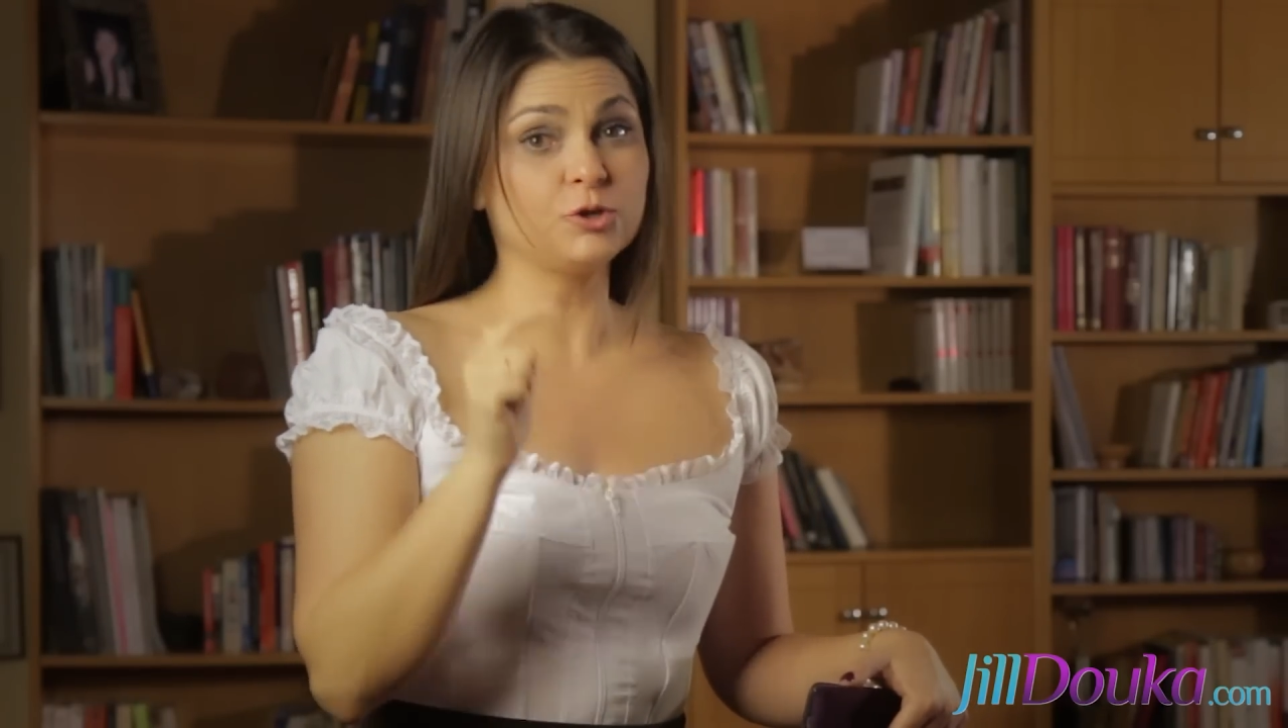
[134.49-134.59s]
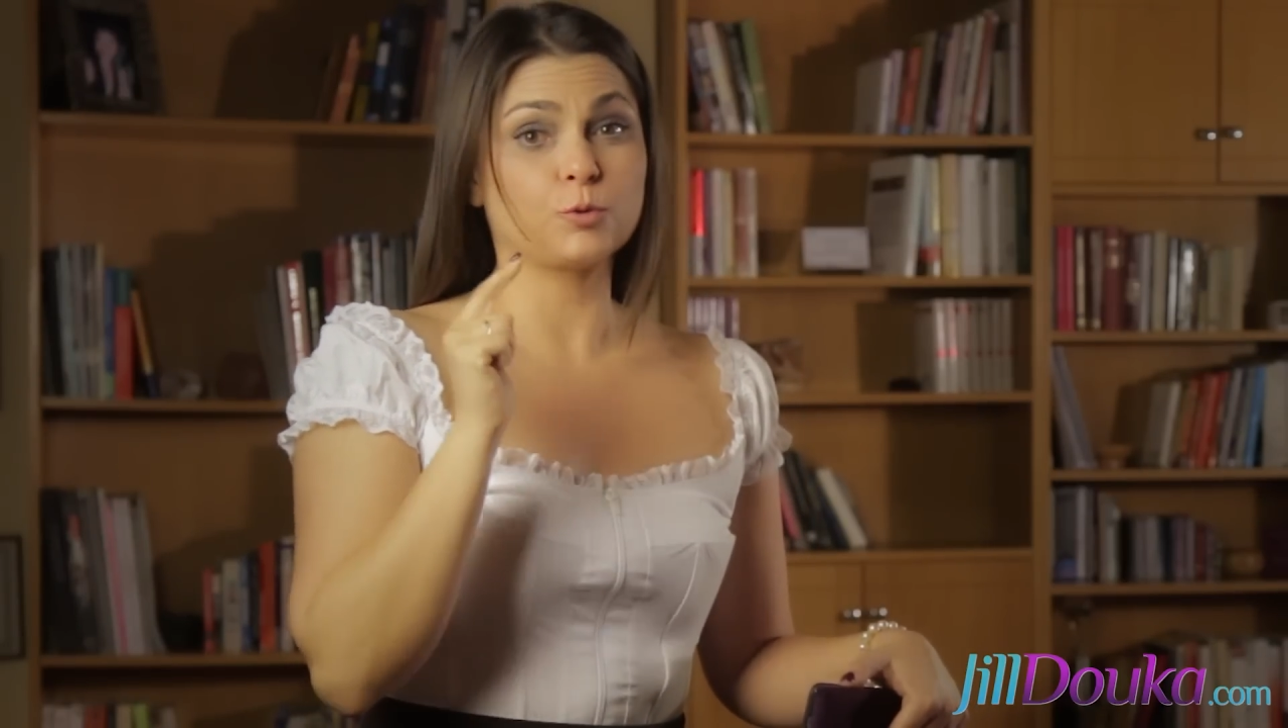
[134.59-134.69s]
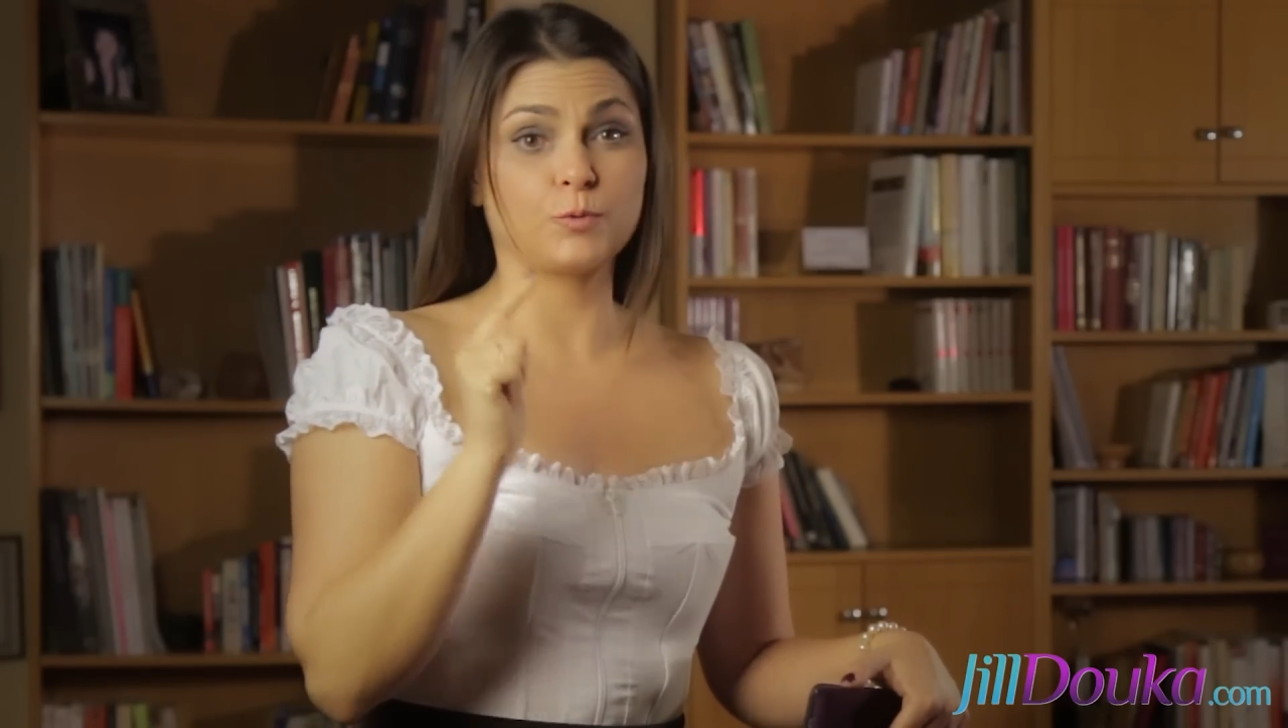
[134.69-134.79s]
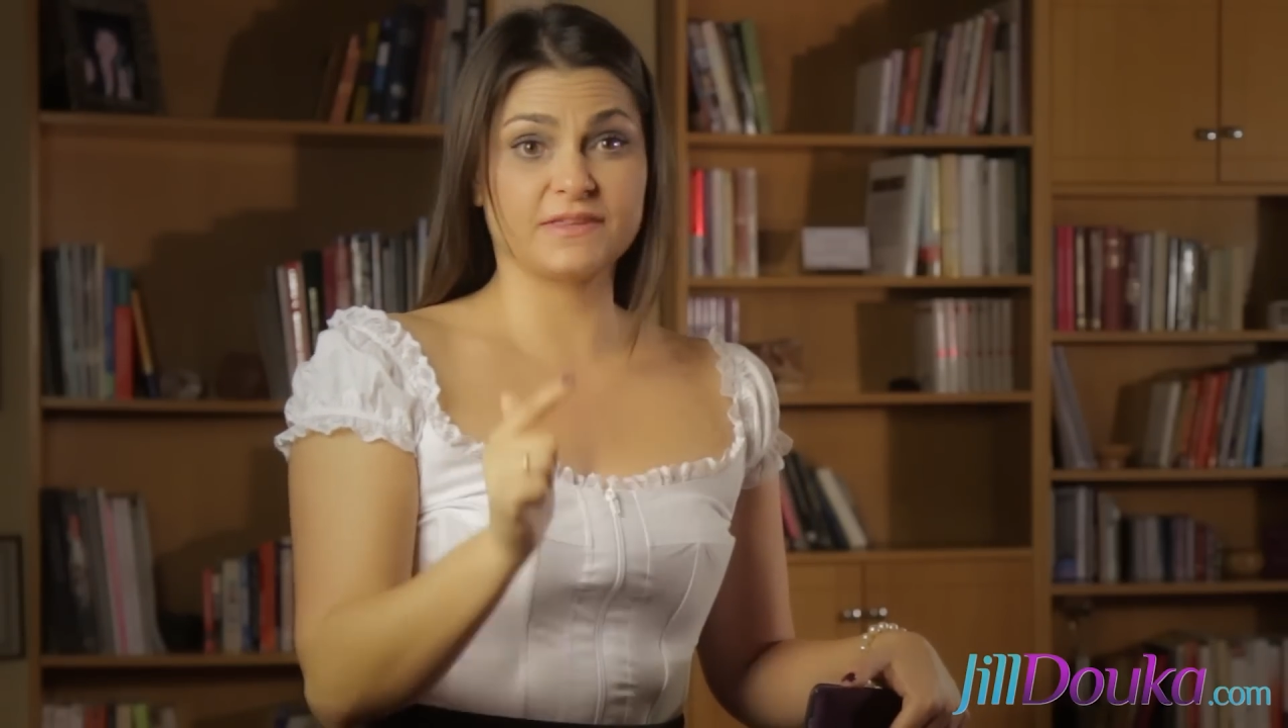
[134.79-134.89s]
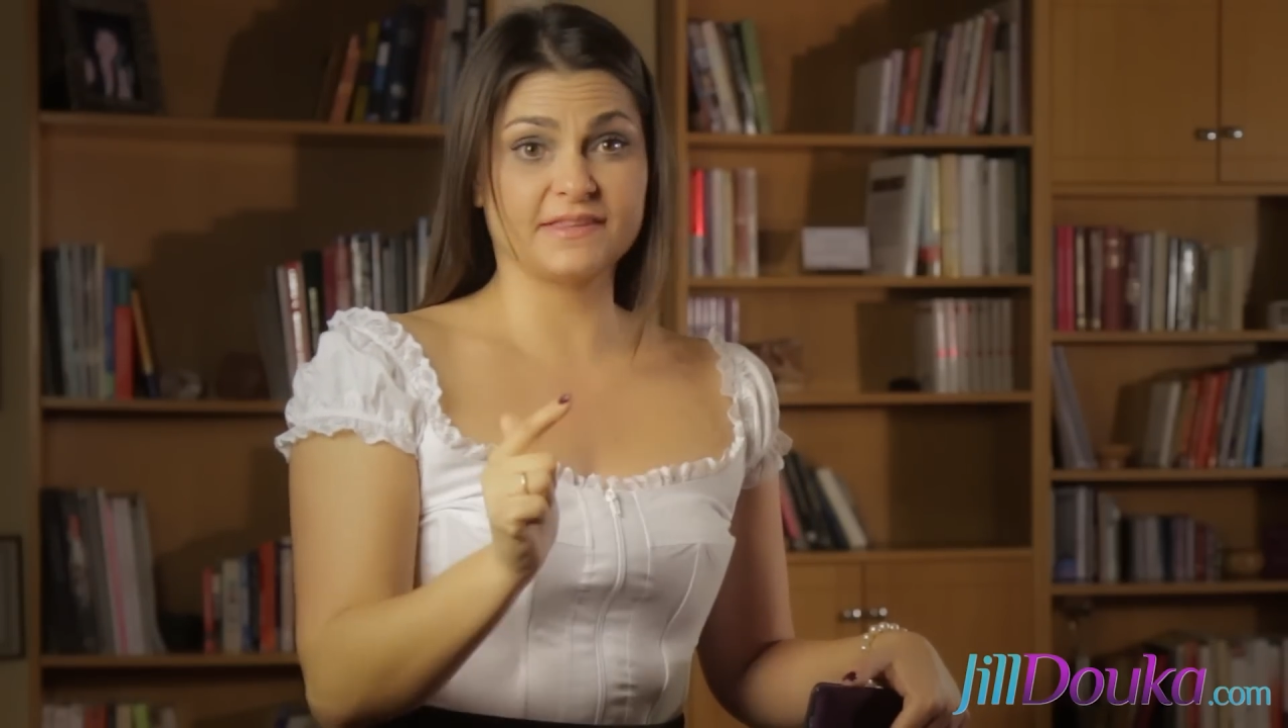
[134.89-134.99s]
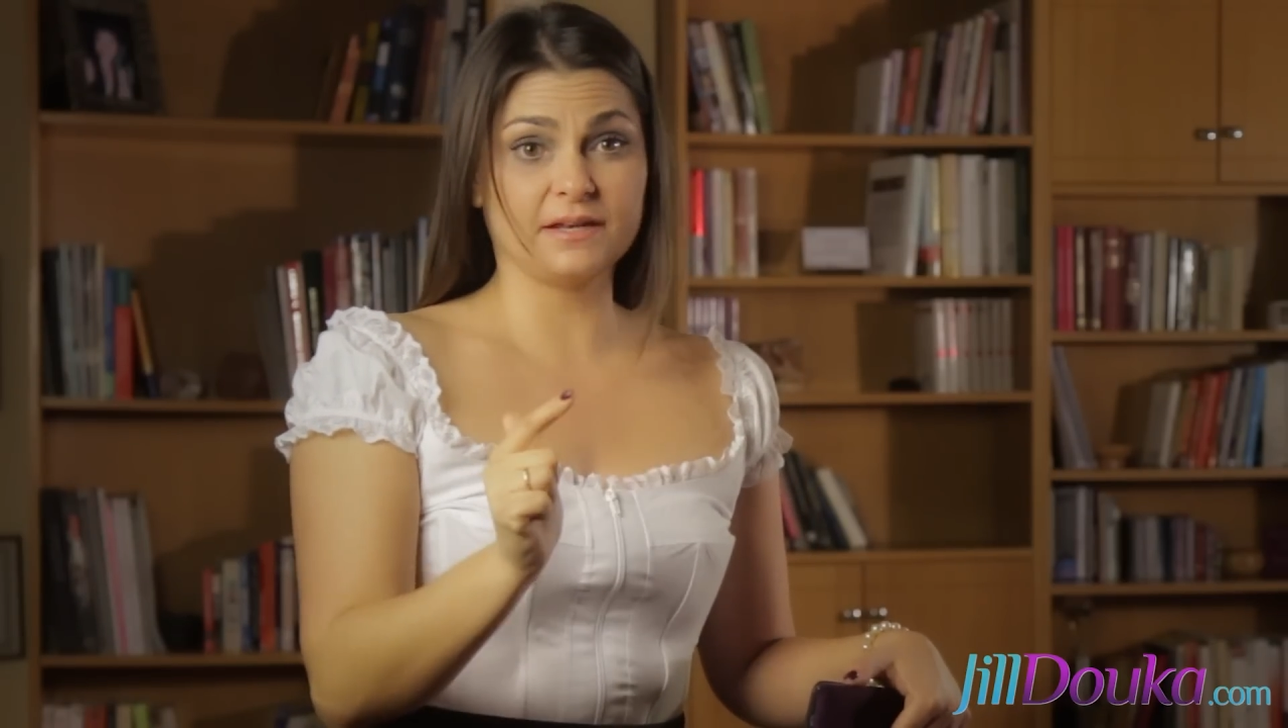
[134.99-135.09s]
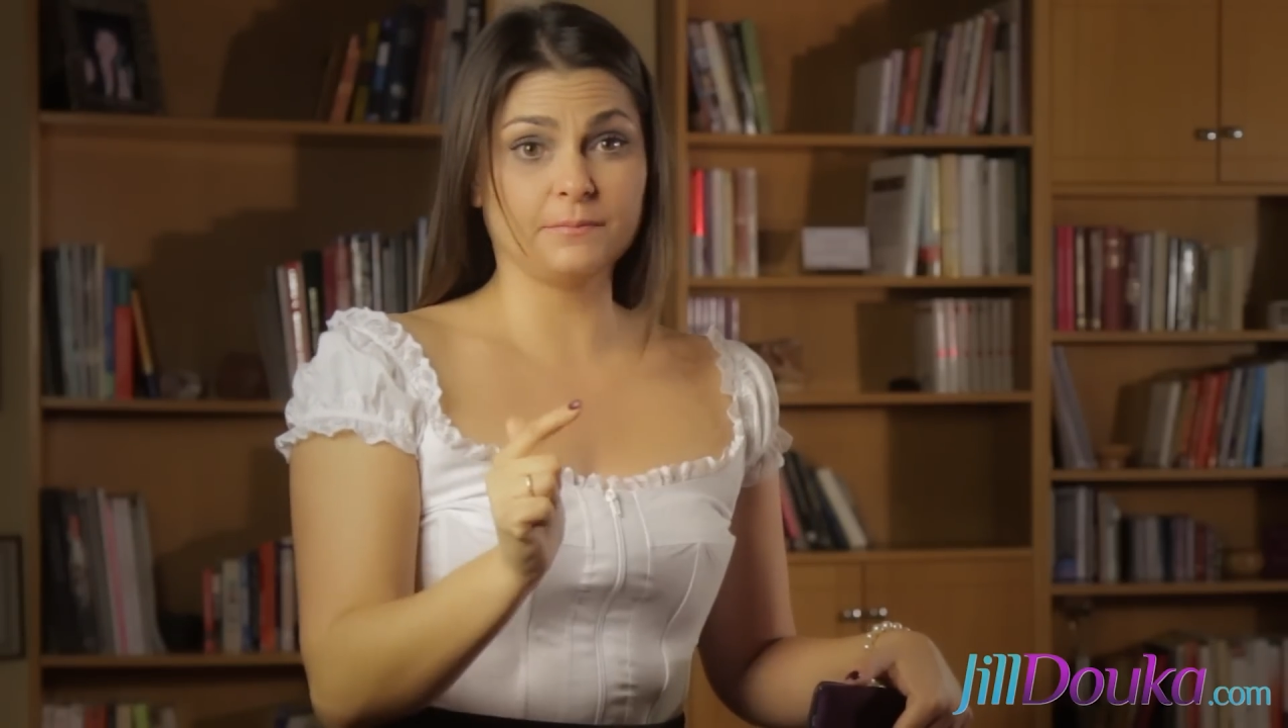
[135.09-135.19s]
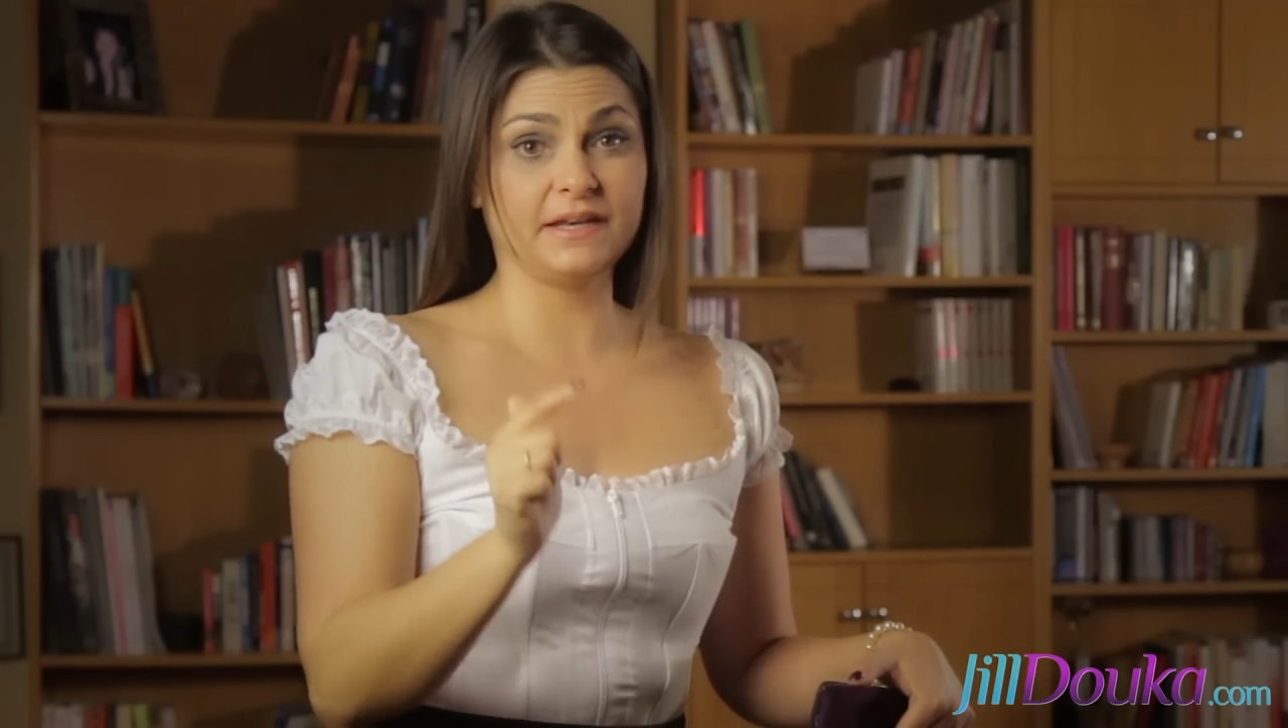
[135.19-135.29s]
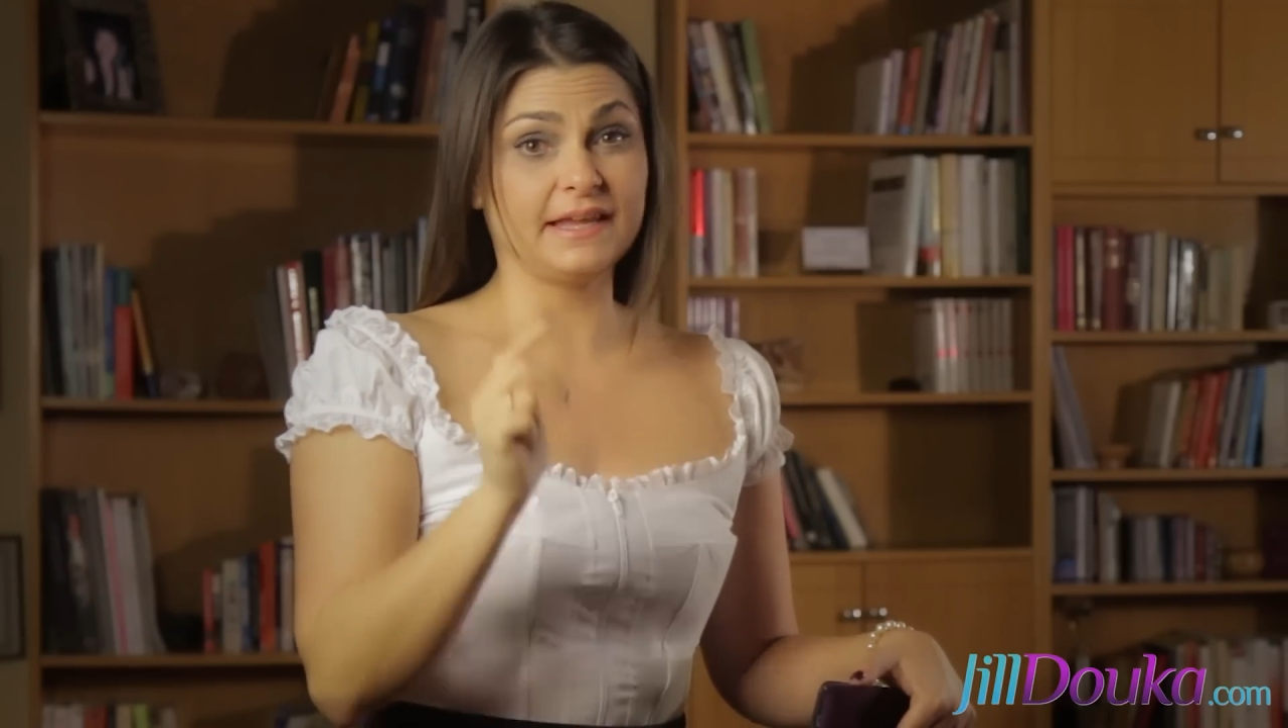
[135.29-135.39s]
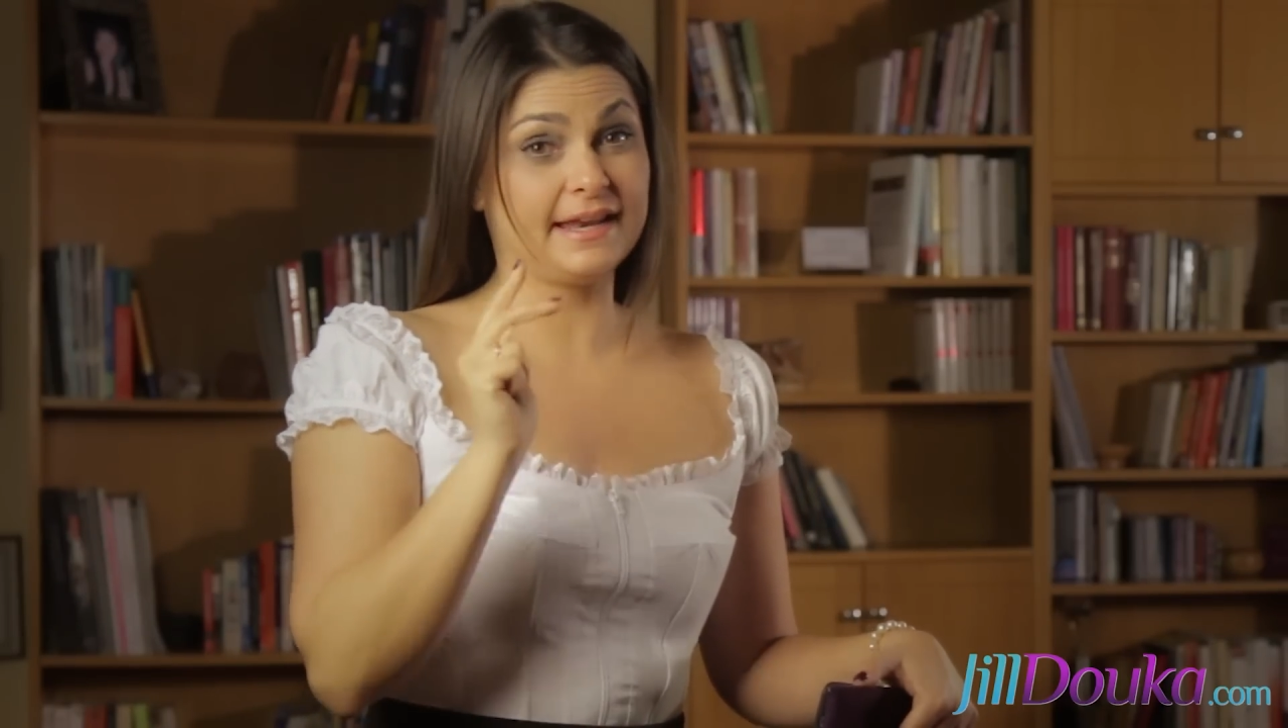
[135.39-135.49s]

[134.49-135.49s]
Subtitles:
resentment,